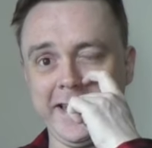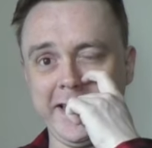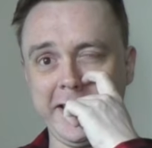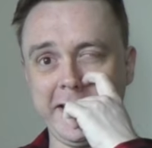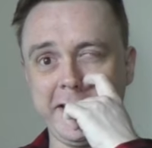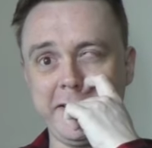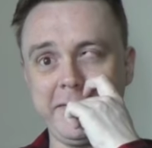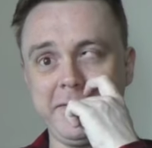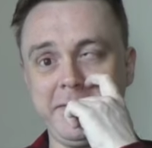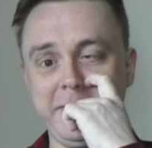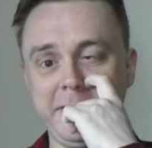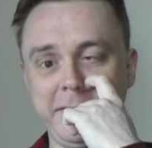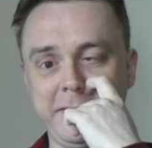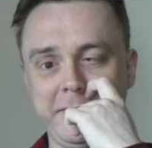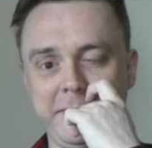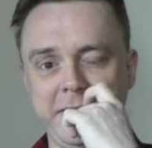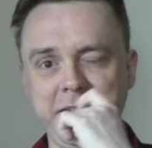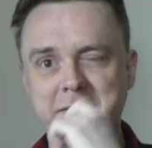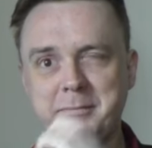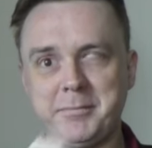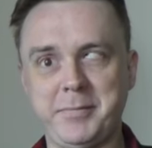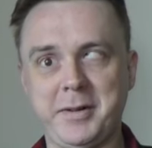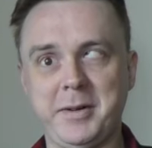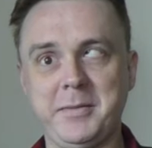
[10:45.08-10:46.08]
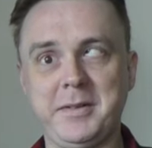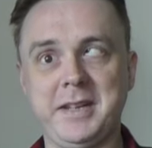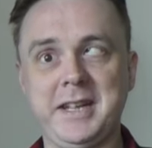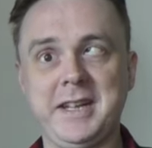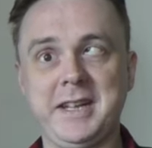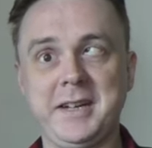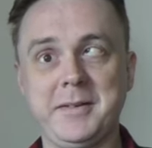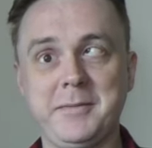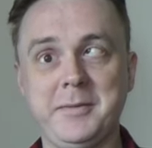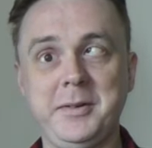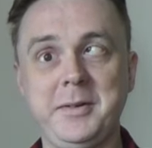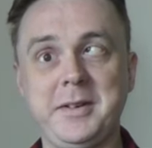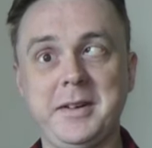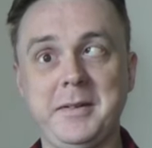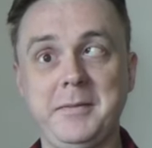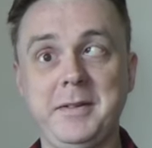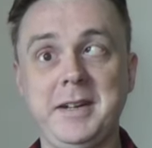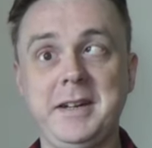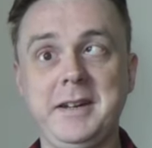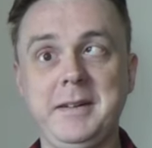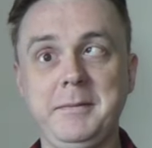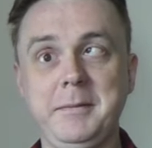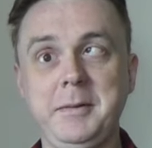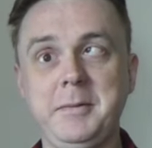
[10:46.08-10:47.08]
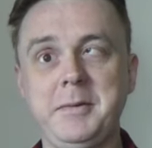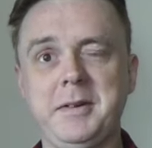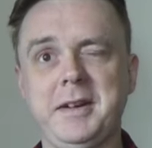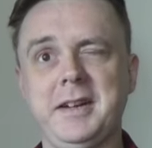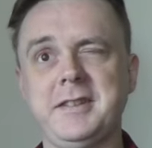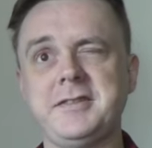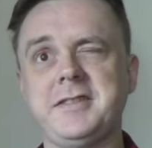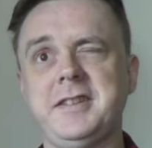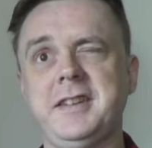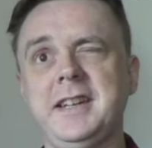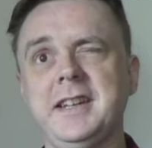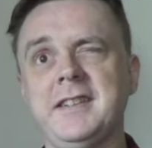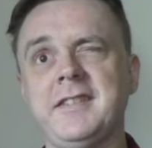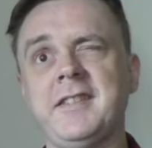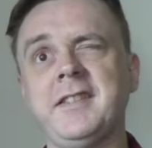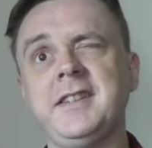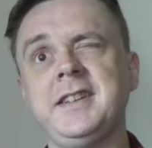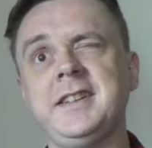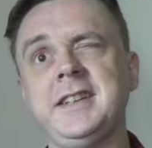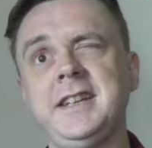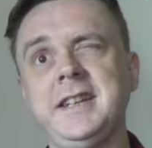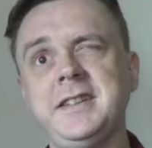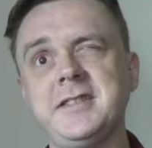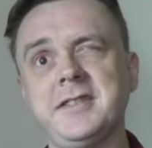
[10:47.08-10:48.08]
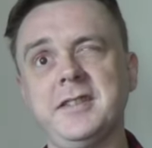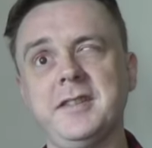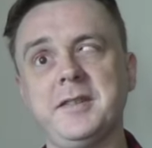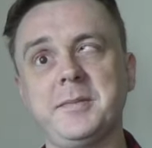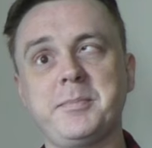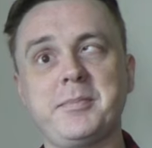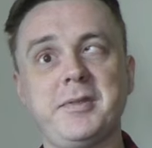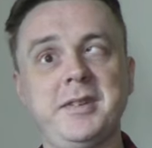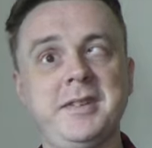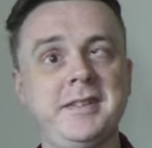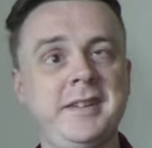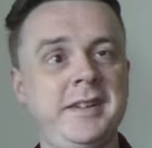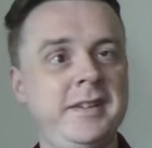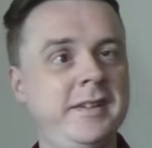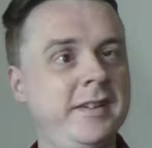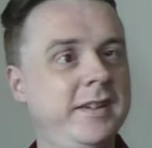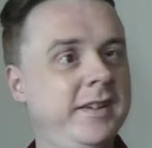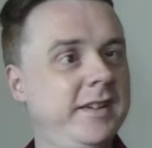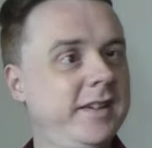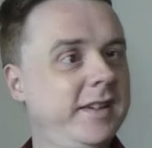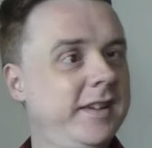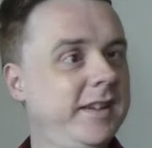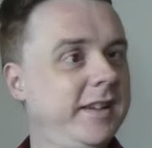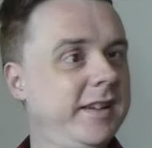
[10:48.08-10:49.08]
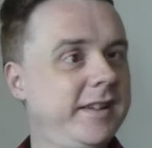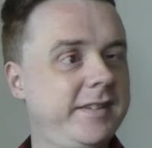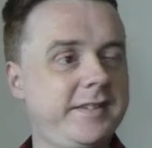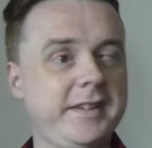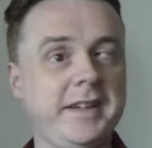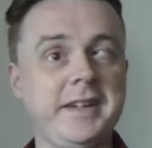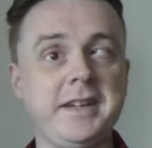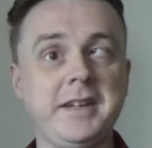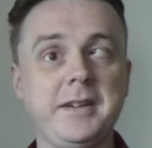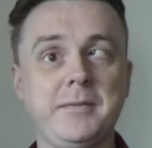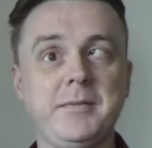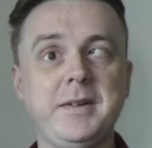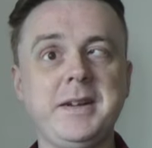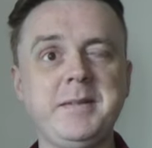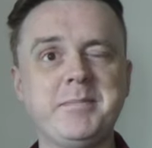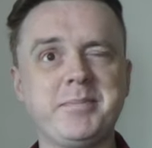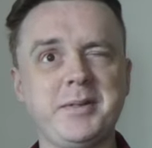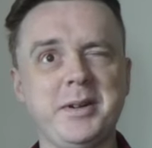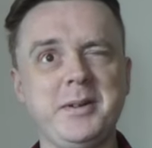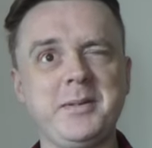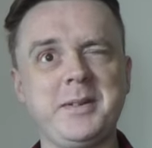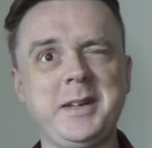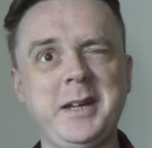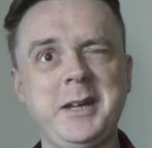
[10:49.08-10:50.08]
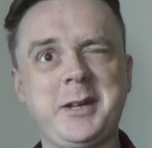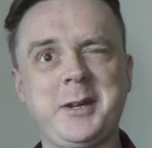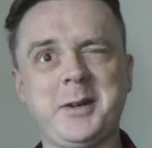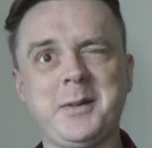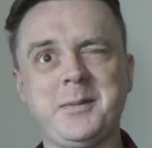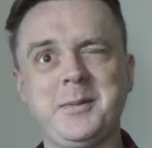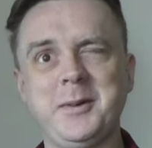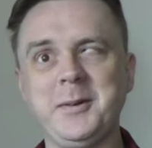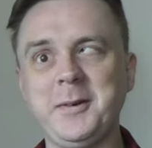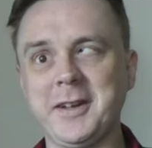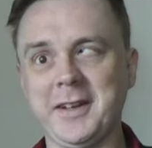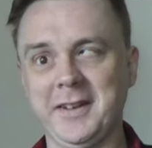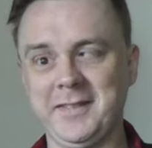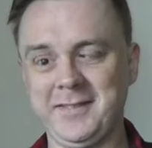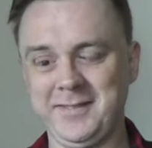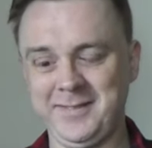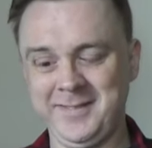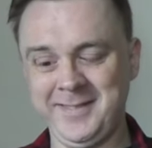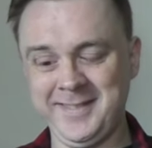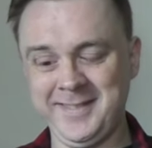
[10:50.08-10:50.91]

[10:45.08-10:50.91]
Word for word: we, we broke Ikaruga. We, we were actually thinking of having t shirts printed saying we broke Ikaruga.